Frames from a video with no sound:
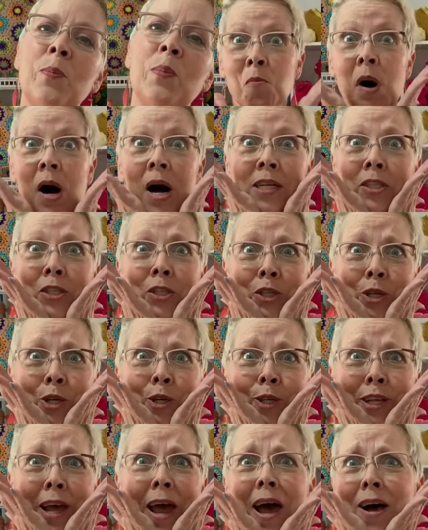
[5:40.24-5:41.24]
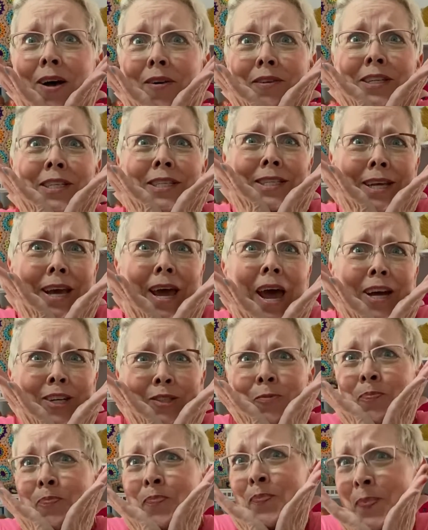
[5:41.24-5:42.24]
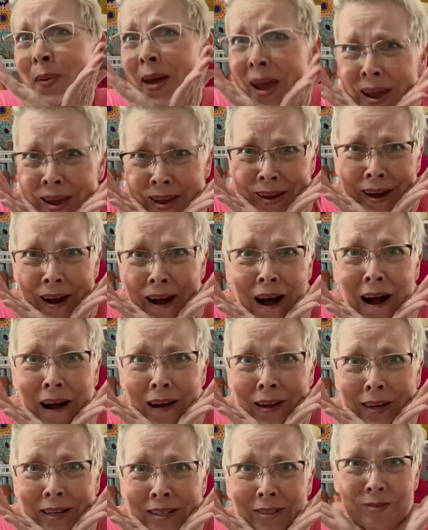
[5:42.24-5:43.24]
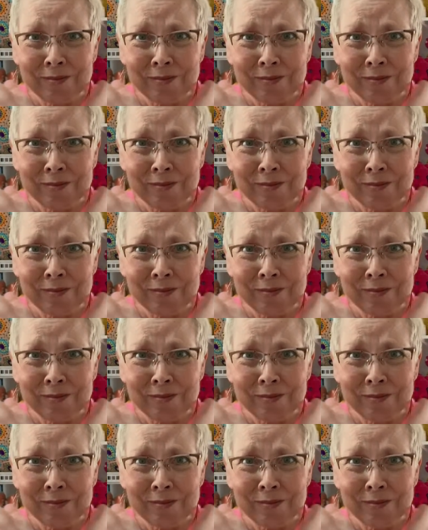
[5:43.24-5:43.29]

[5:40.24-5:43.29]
Monsters have attacked Bangkok.